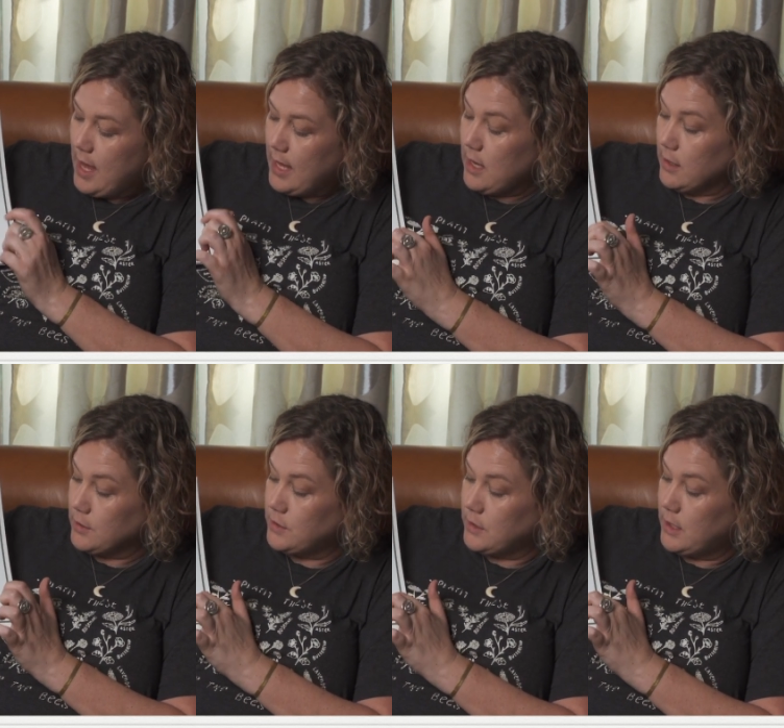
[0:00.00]

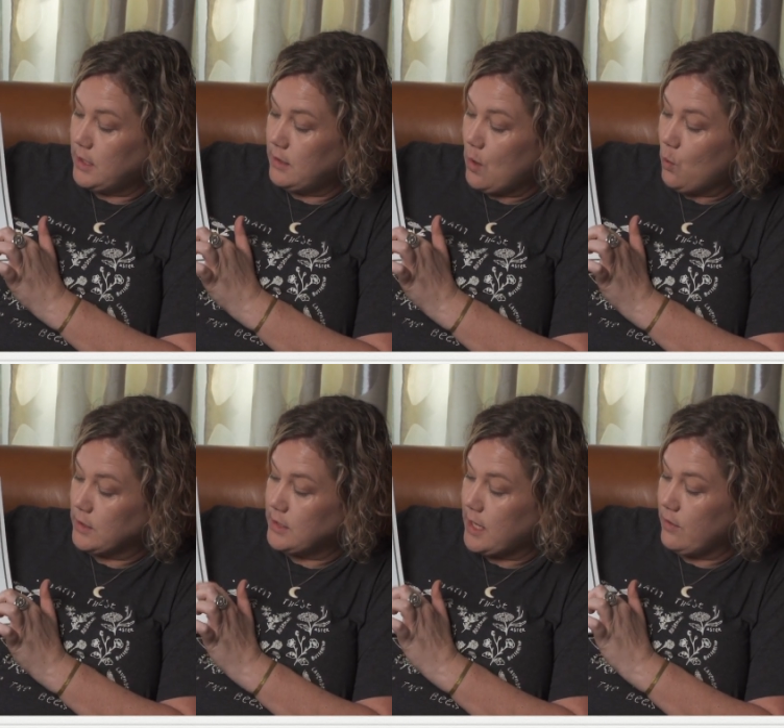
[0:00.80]
They
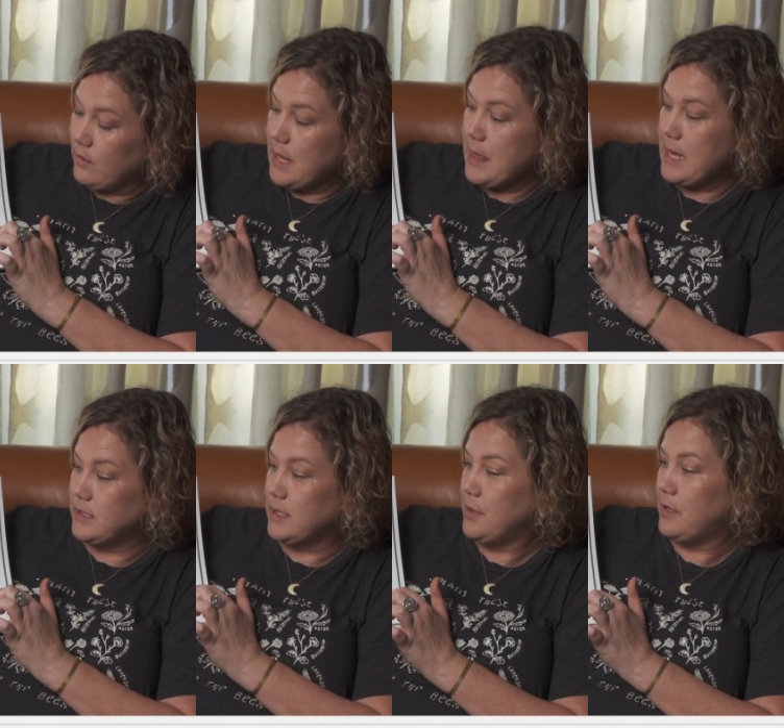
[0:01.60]
work together on
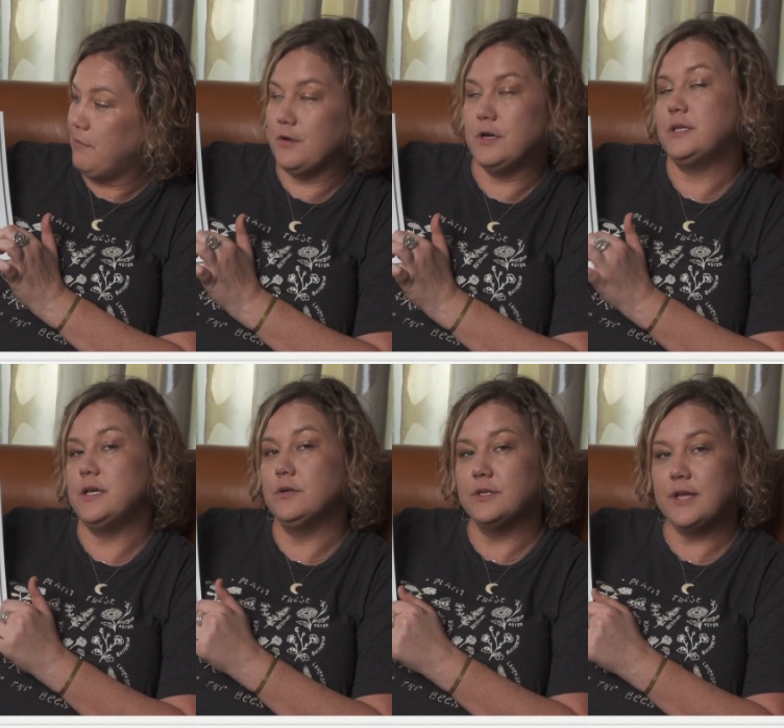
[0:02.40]
this, I believe, for his
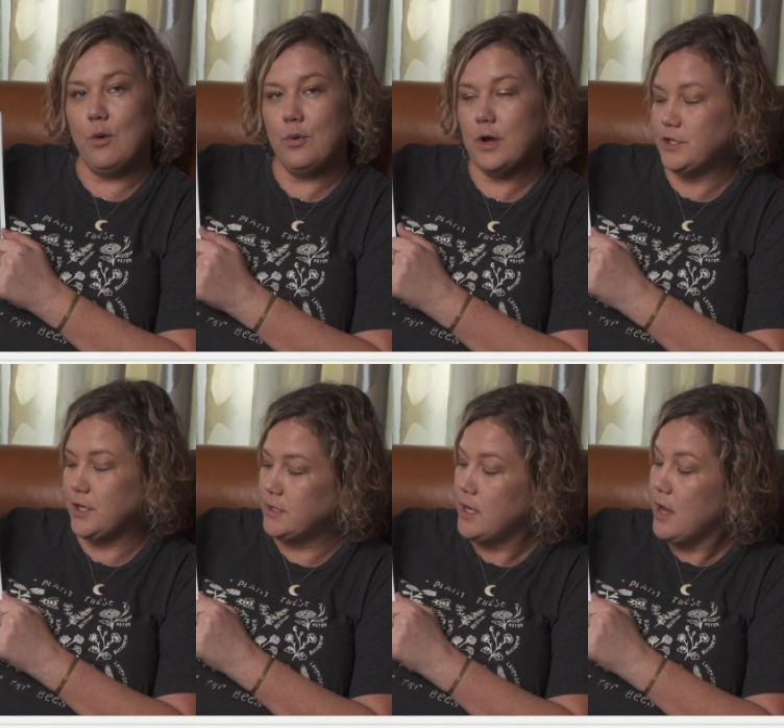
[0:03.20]
Eagle Scout
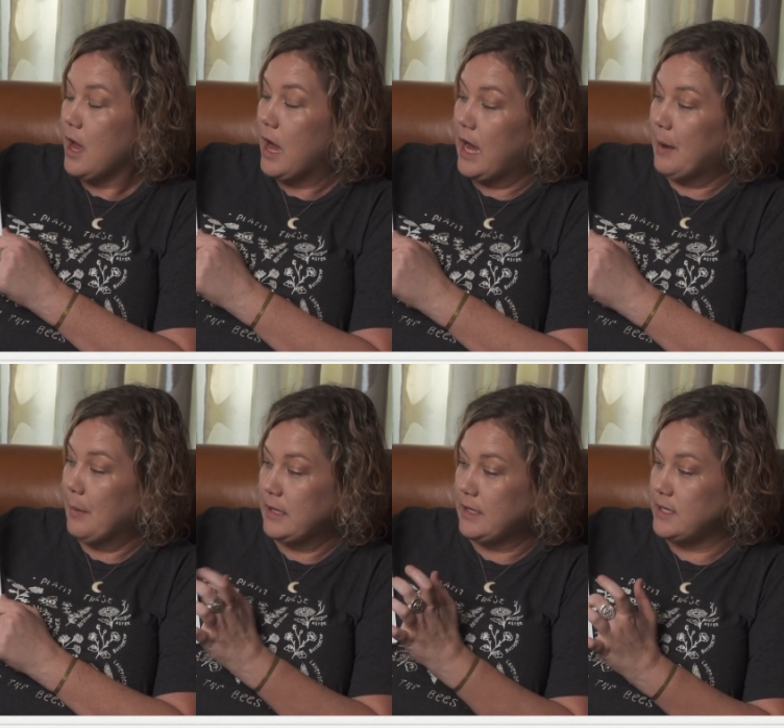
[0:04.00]
project.
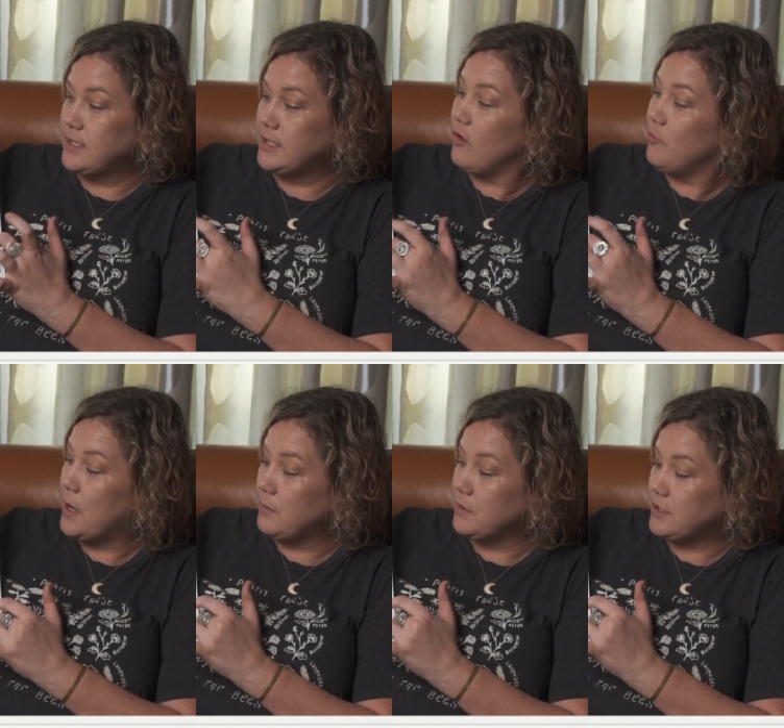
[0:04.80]
And then they
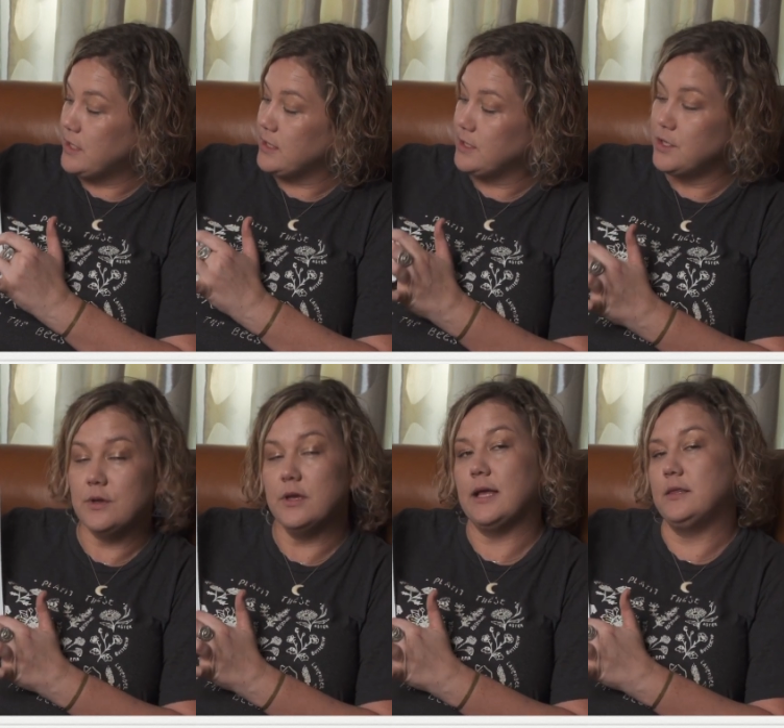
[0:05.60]
self-publish this, and you
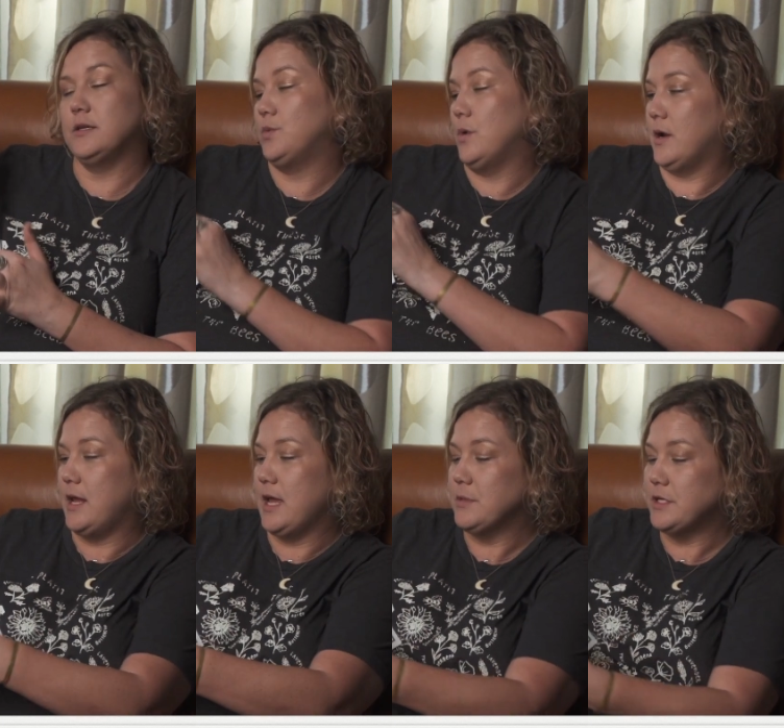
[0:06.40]
can get this one
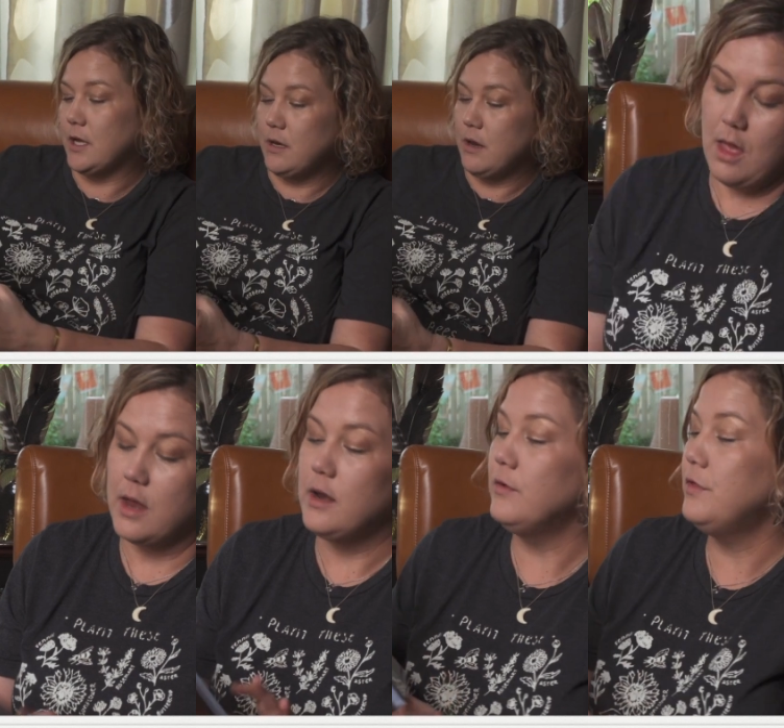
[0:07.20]
on Amazon.
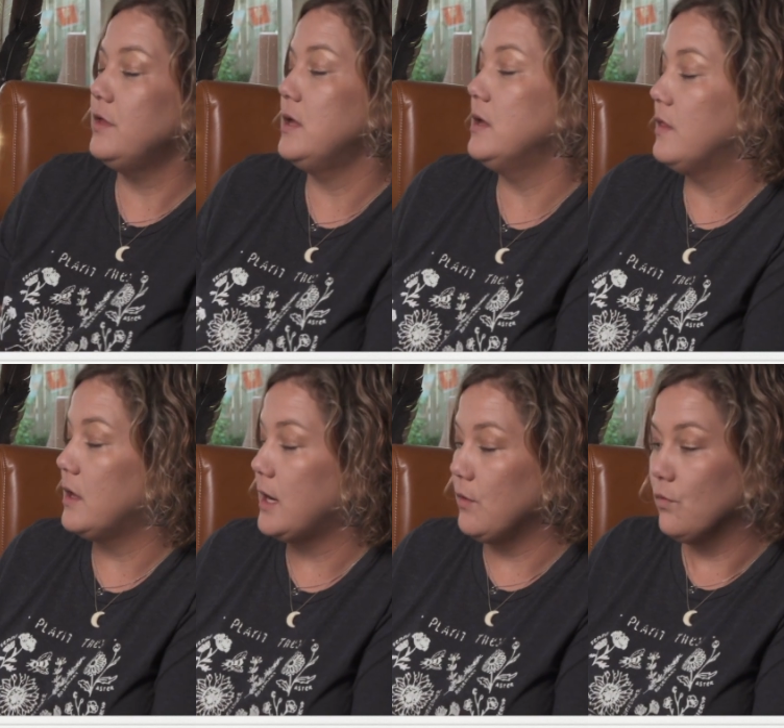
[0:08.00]
Another thing
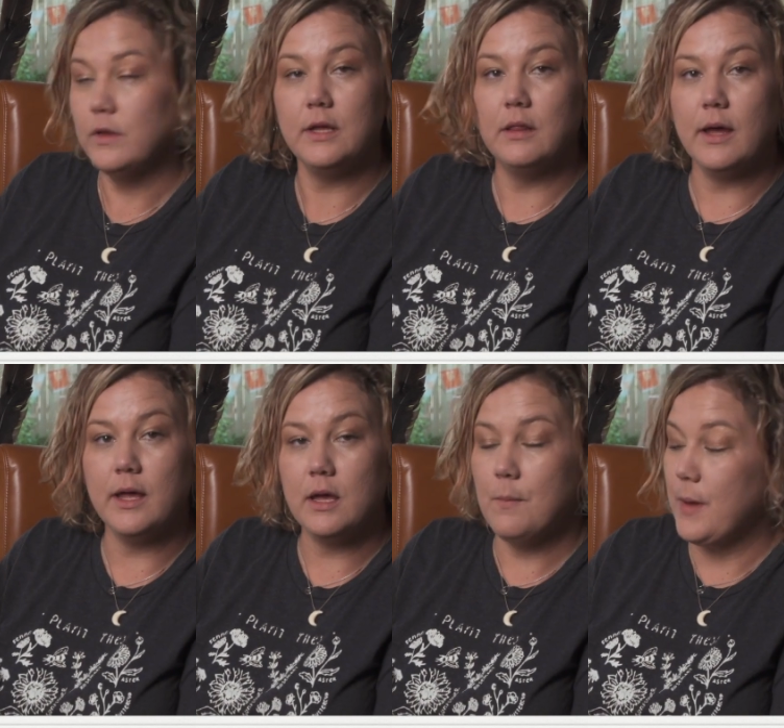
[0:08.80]
that I really
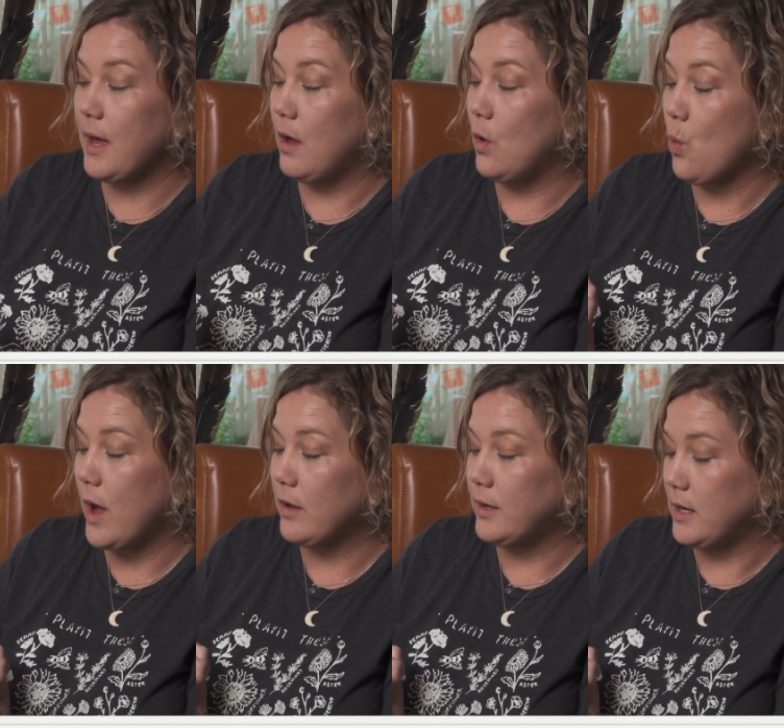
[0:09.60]
like about
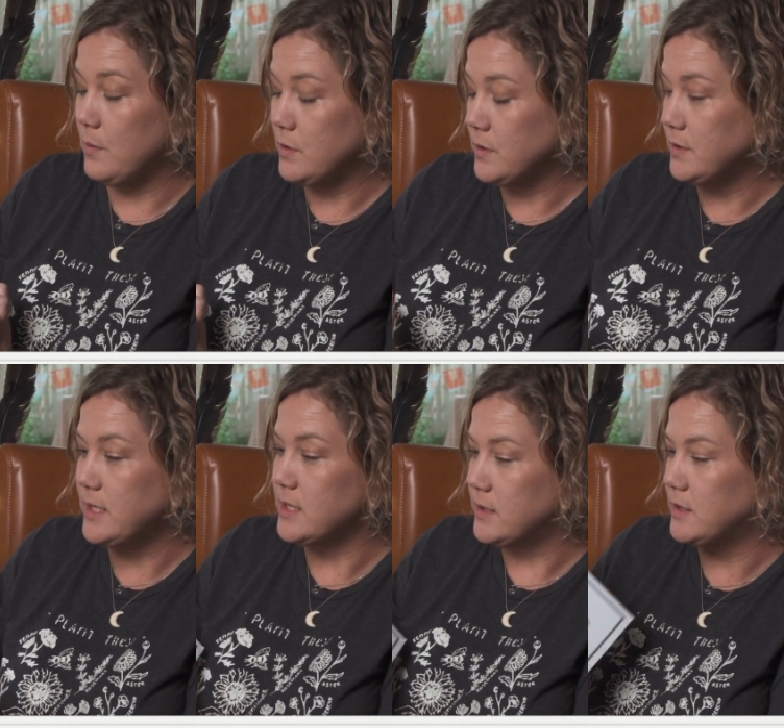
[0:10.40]
Wild Edibles
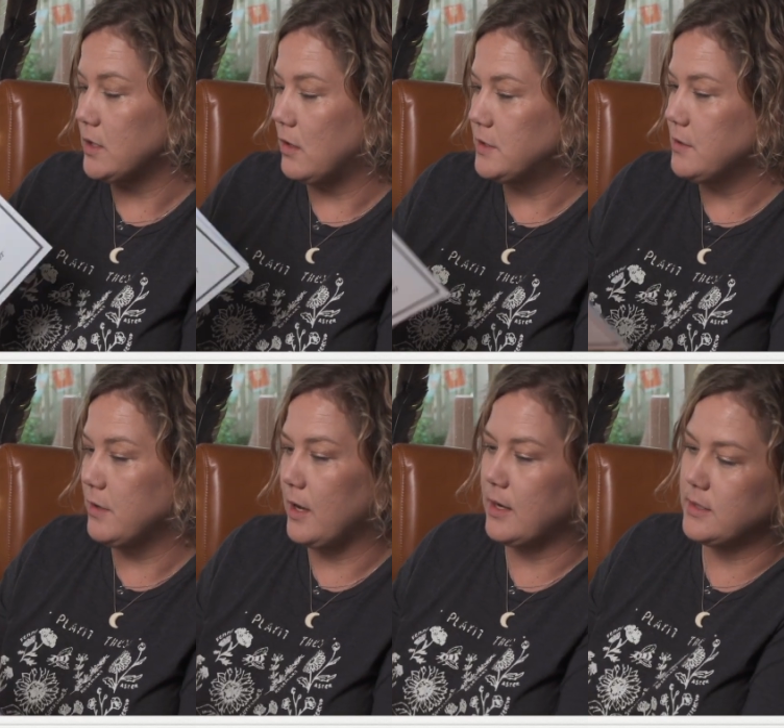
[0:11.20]
is it's also
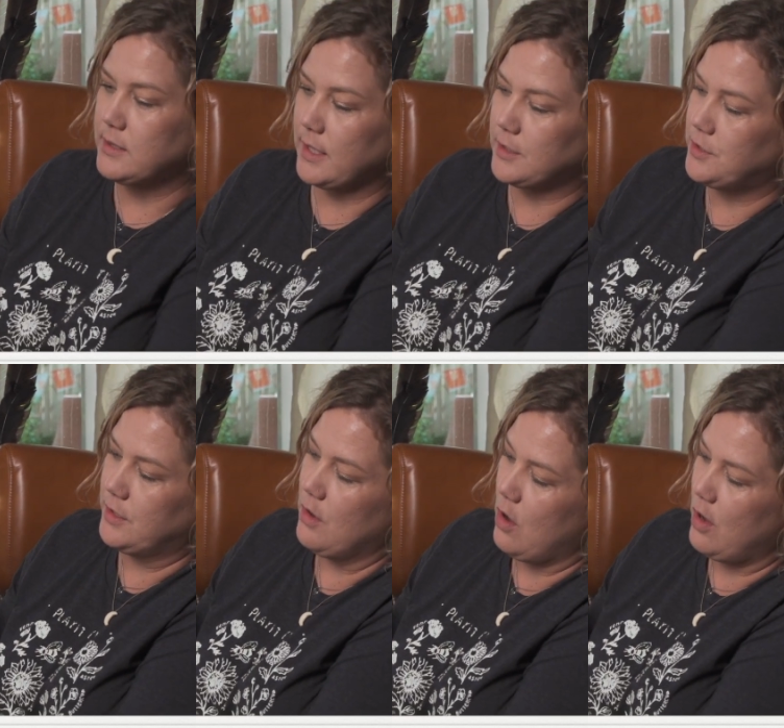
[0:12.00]
got a
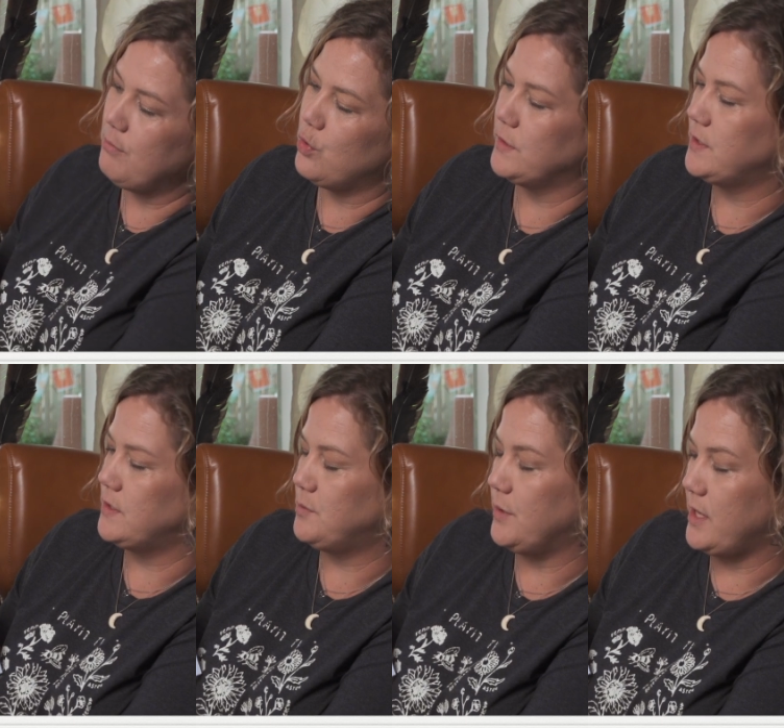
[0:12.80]
section on
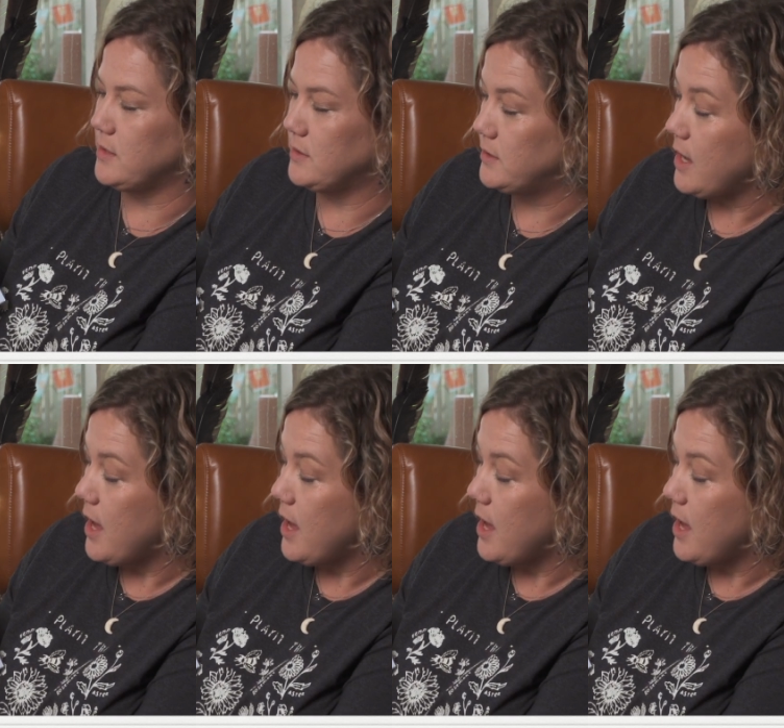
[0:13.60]
poisonous plants.